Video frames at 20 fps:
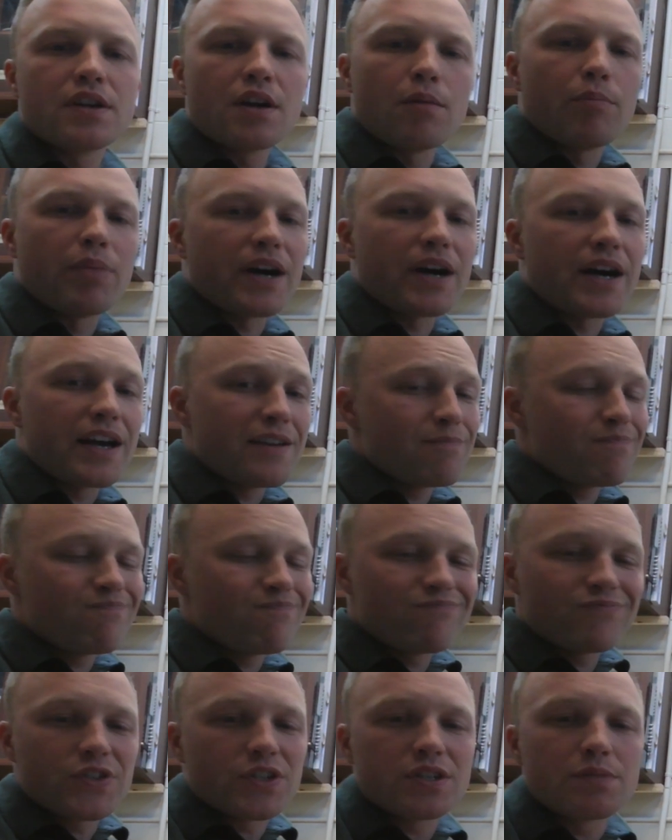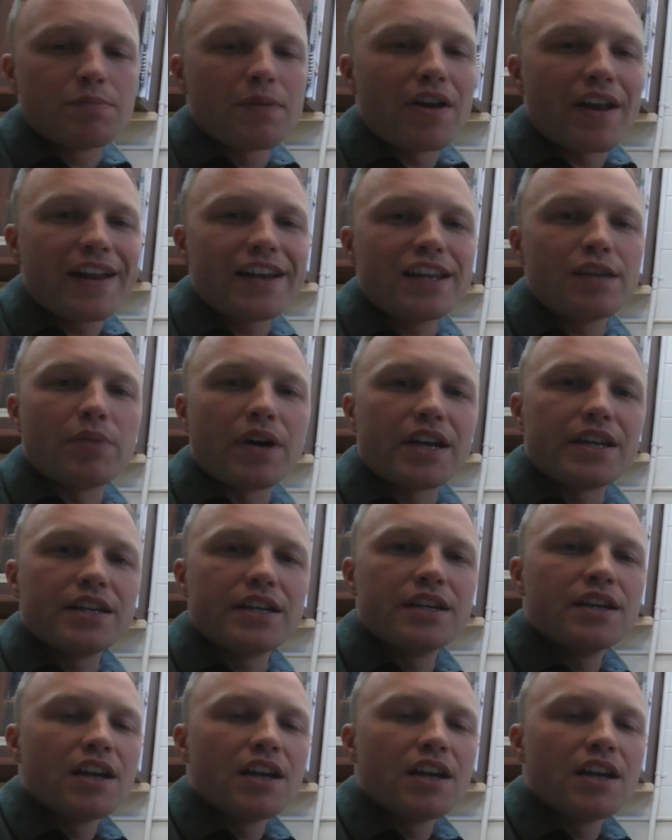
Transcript: by just about anybody